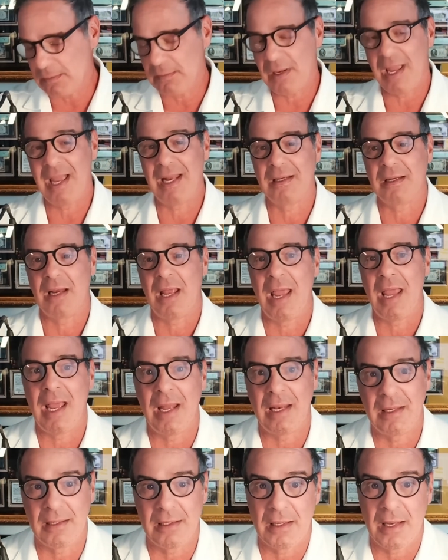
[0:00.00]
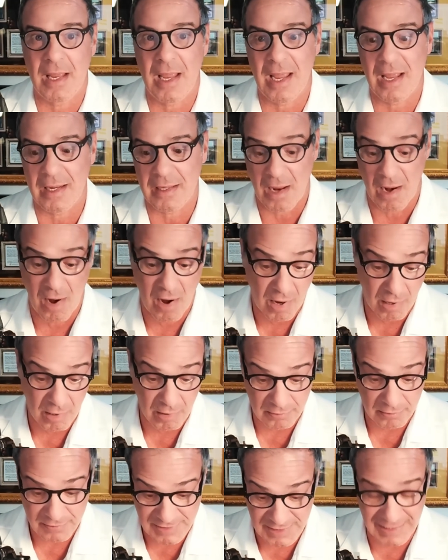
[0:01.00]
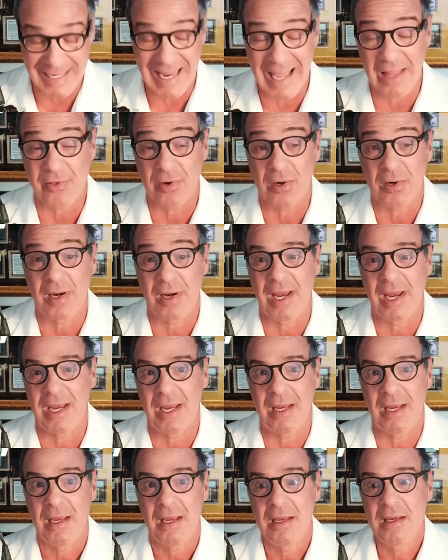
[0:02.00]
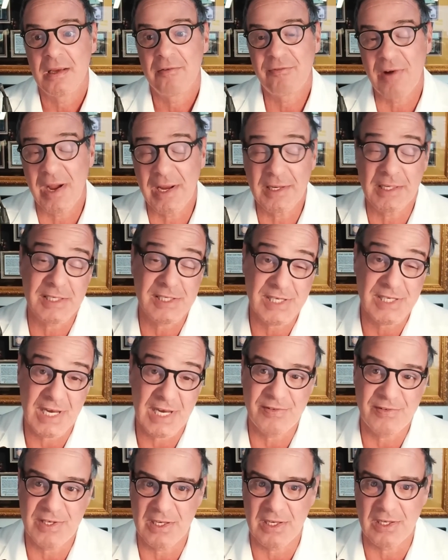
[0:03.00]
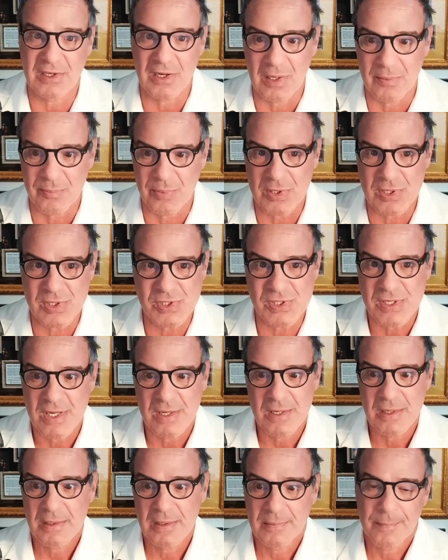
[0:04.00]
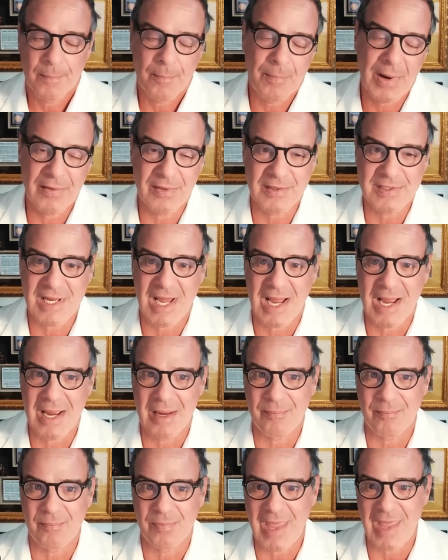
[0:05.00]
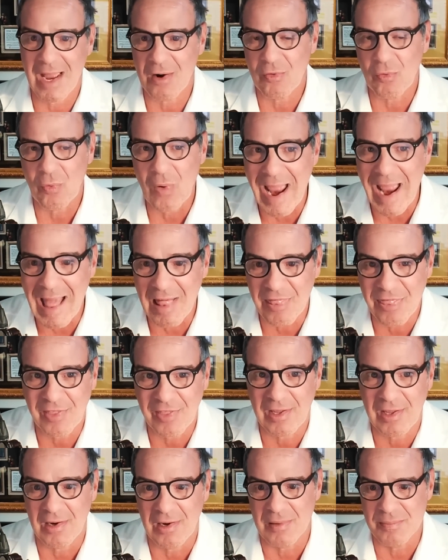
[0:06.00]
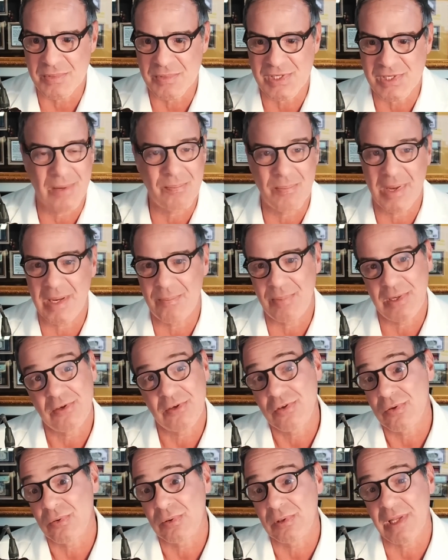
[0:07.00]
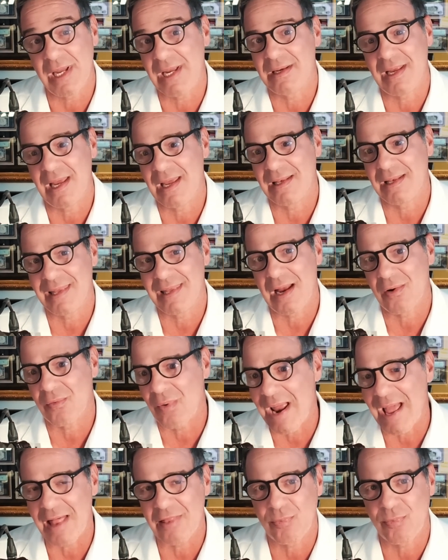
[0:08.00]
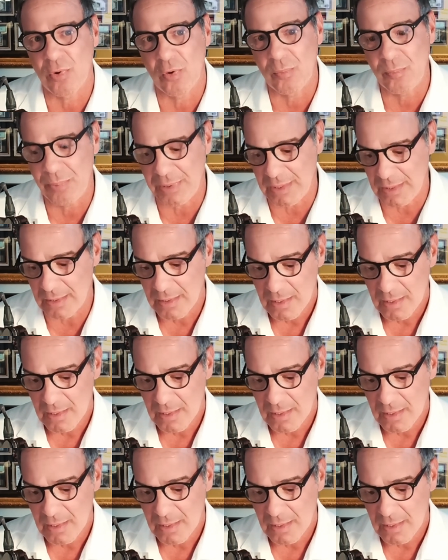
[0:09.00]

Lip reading: and are together finding safety in numbers, by the time that wrath comes, it may be too late. And that wrath will be